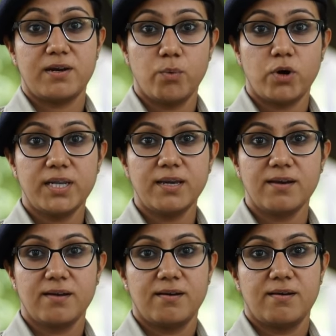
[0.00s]
and
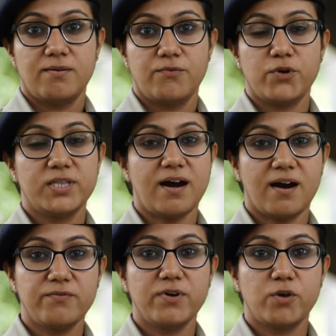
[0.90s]
rewarding for all
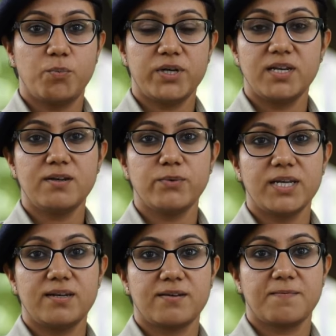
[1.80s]
the hard work you put
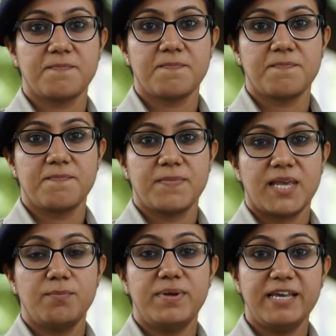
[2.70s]
into it.
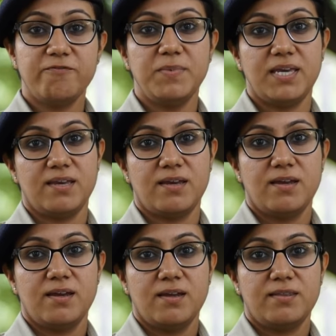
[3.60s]
And believe me,
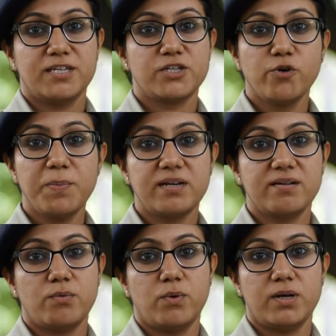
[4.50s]
there's no
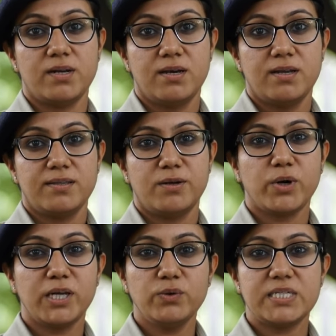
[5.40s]
better reward
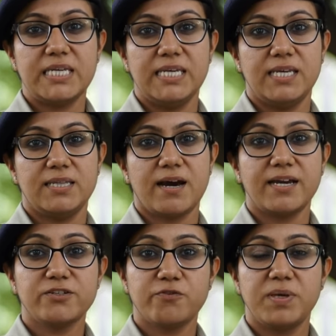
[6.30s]
than what you see in
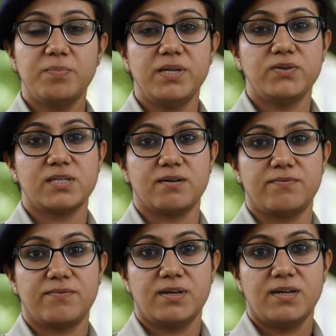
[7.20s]
the eyes of people you
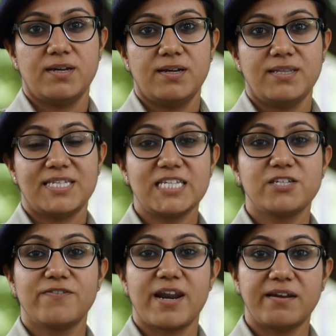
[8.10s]
serve, the
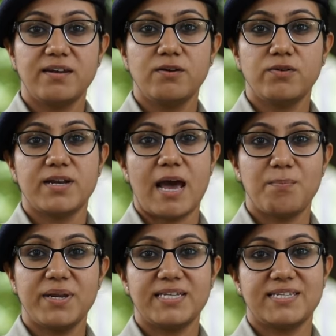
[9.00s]
sense of gratitude
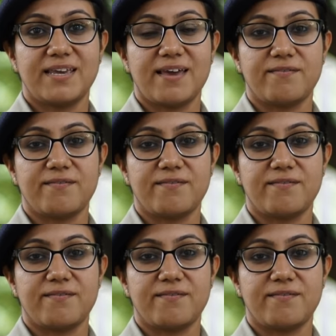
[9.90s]
and happiness